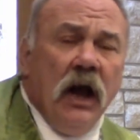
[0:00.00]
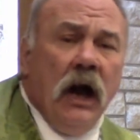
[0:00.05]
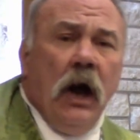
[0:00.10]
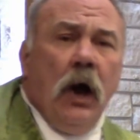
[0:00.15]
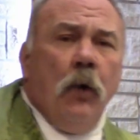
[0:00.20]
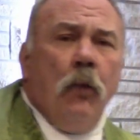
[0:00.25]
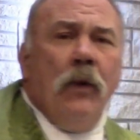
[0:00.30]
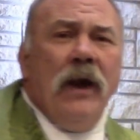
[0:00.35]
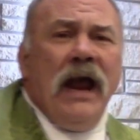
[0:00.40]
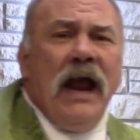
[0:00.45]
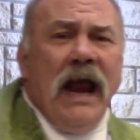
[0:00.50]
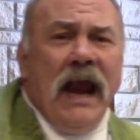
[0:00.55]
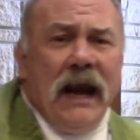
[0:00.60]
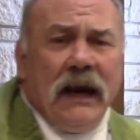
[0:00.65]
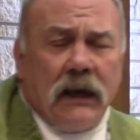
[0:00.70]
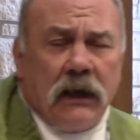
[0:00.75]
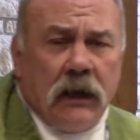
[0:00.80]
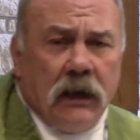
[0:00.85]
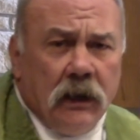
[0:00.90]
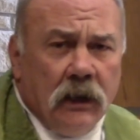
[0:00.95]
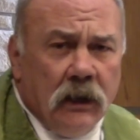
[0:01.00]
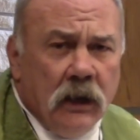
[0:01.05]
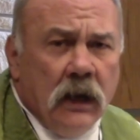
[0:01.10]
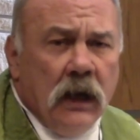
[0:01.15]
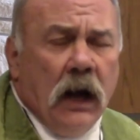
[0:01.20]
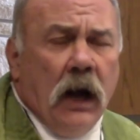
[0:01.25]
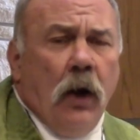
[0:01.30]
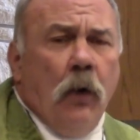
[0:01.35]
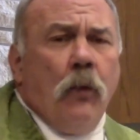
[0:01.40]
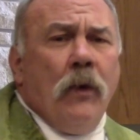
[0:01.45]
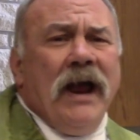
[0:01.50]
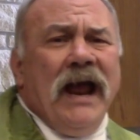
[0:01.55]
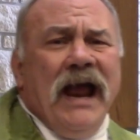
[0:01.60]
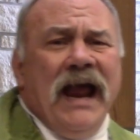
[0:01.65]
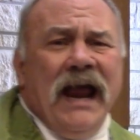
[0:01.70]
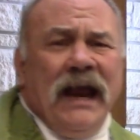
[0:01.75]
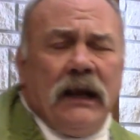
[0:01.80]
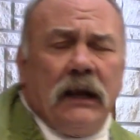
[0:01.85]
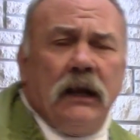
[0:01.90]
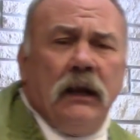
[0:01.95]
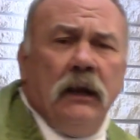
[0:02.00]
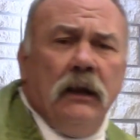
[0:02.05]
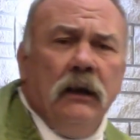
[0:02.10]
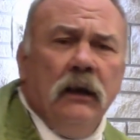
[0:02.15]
awake, awake.